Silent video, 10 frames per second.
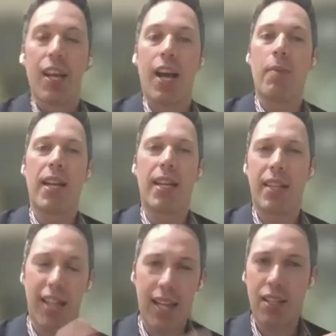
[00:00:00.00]
Um, and I
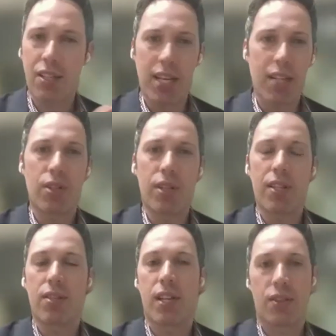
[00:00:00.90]
think that distinction
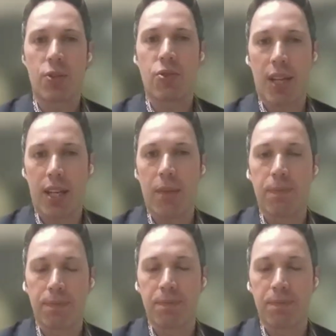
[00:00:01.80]
is, is so tricky.